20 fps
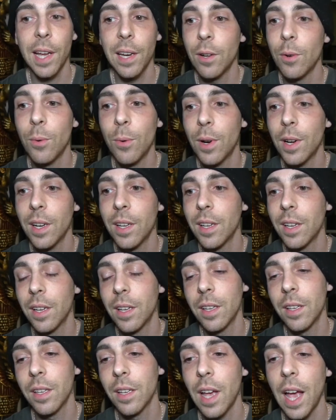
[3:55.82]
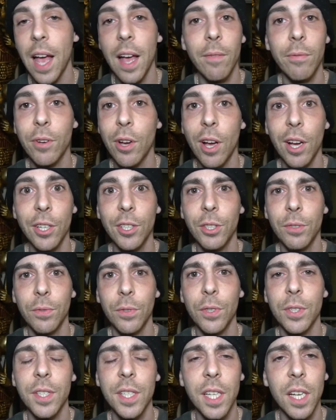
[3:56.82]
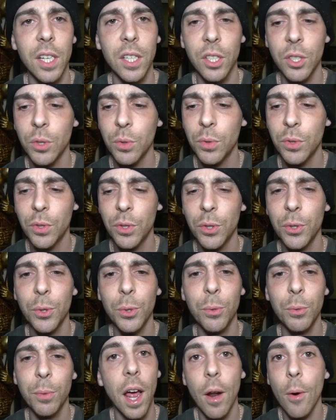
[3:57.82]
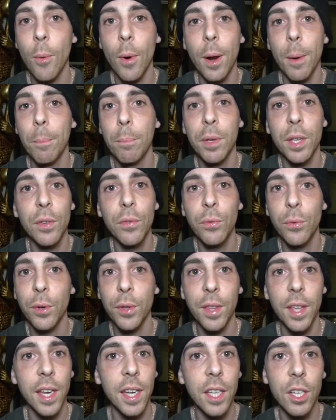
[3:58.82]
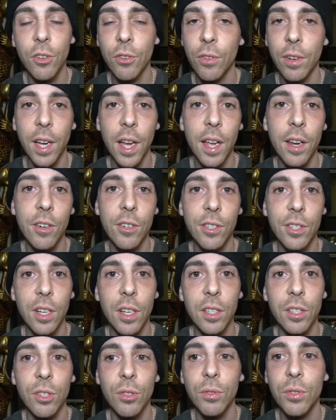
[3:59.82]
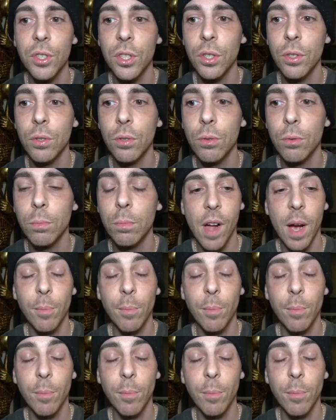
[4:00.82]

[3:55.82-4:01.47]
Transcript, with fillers: I don't want to have controversy on YouTube. I don't want to beef with any creators on YouTube.